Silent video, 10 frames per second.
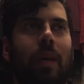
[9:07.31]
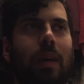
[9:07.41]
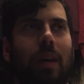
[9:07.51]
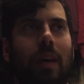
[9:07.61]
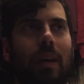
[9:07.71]

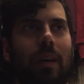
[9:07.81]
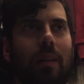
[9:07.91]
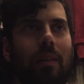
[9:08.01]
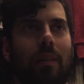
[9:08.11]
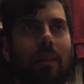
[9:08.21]
day
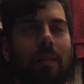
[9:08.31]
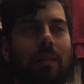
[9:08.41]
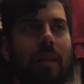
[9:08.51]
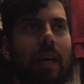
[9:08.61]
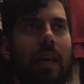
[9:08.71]

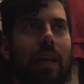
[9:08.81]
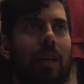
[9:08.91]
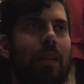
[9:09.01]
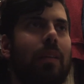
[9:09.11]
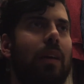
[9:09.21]

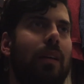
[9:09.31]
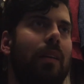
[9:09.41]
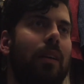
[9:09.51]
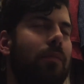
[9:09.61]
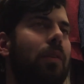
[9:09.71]
that
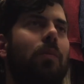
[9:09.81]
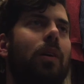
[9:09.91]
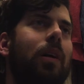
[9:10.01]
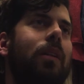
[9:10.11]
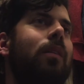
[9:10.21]

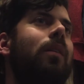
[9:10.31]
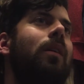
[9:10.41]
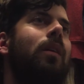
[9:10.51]
everyone